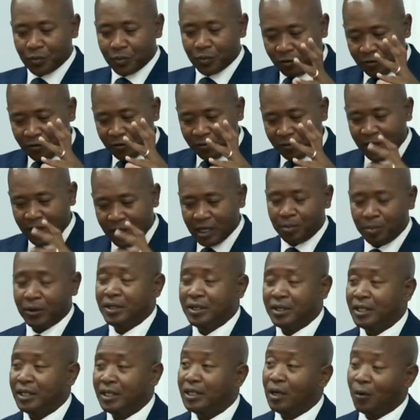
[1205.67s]
think about
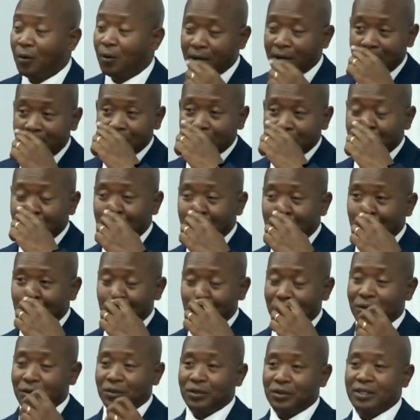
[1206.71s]
this in our
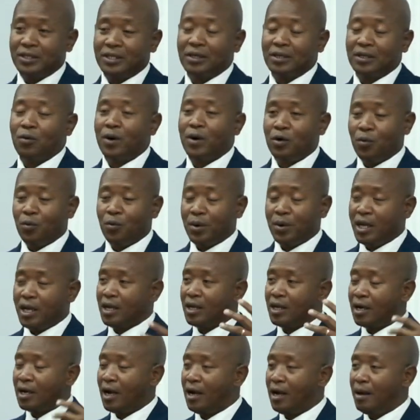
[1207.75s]
institutions when we
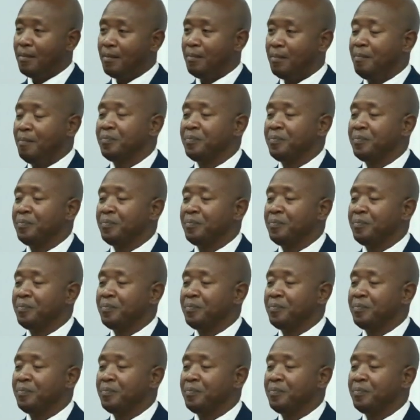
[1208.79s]
come